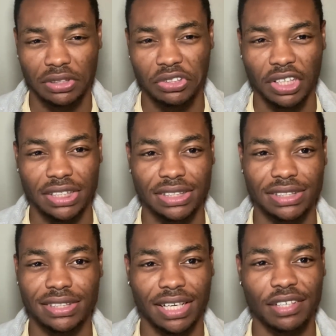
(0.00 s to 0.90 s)
trying
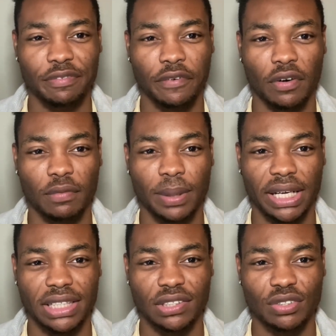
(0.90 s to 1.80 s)
to kind of fall
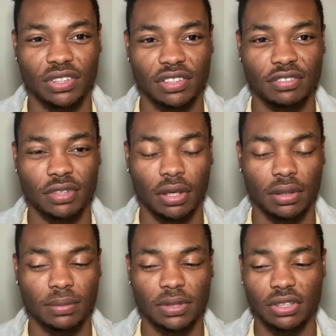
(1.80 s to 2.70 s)
back into
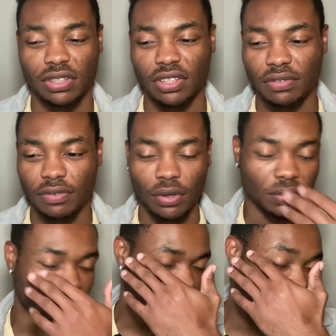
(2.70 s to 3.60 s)

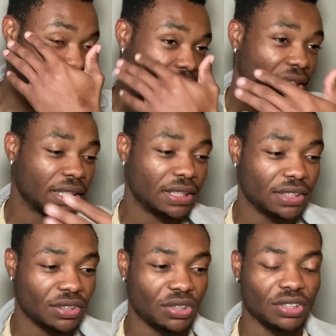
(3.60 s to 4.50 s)
default, right?
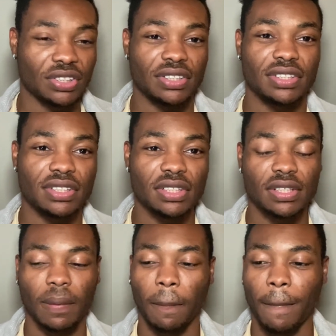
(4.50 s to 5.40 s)
Just
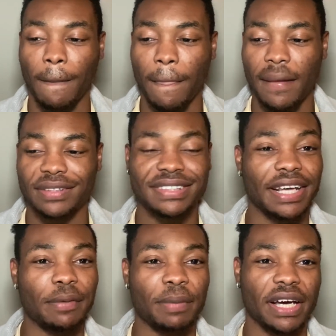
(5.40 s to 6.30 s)

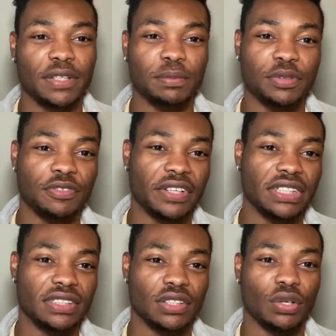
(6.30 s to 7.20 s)
staying back and
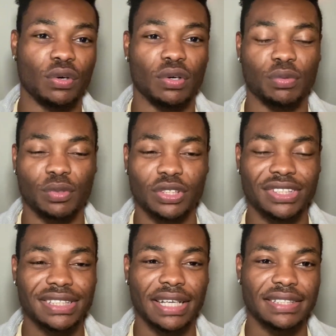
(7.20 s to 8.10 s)
preventing the goal. And once
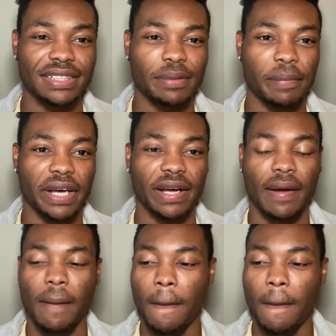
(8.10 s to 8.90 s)
you start sitting back,